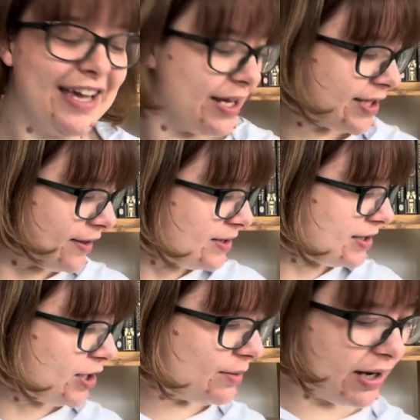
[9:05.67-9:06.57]
So those are
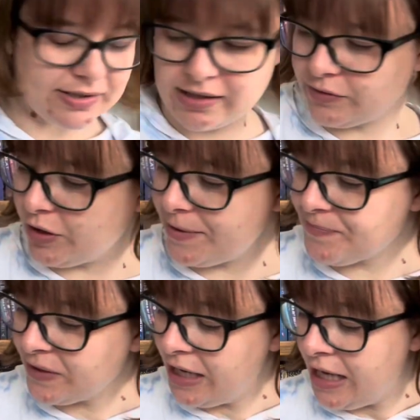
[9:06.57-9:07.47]
two ARCs that I've got.
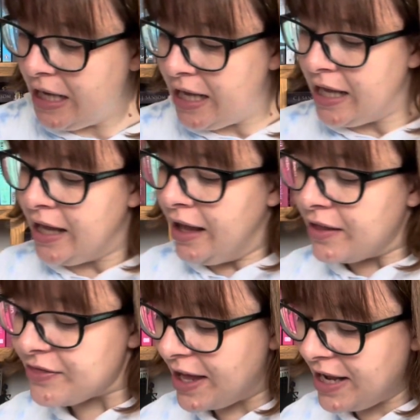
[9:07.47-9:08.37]

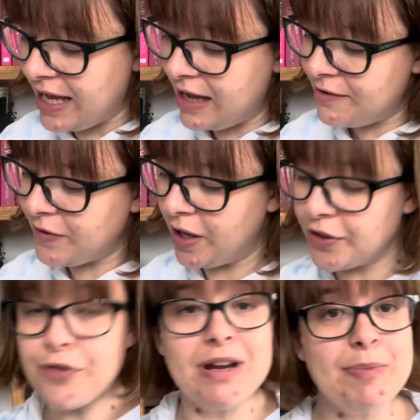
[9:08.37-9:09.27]
Then I have
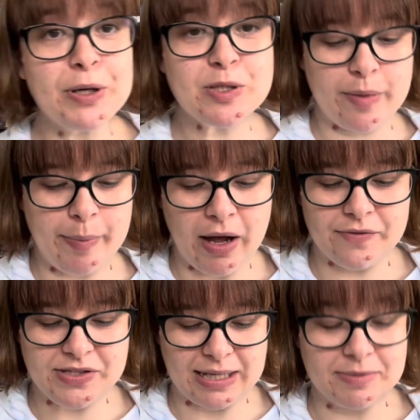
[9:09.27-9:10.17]
three books that are part of
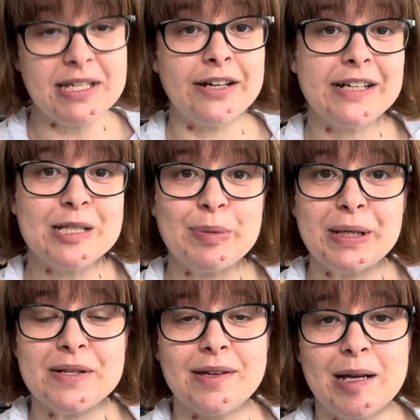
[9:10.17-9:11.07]
the same series
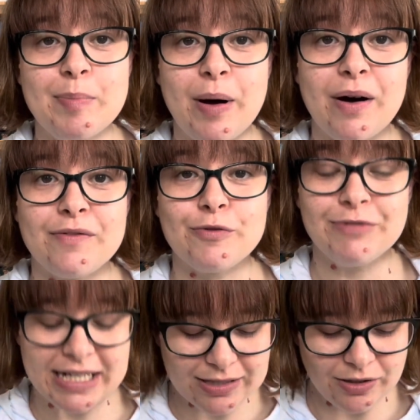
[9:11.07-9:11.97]
because I am part of a
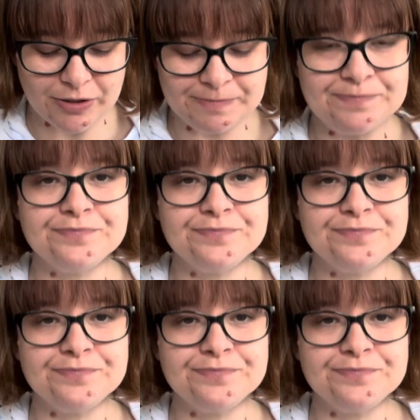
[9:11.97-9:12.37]
read-along.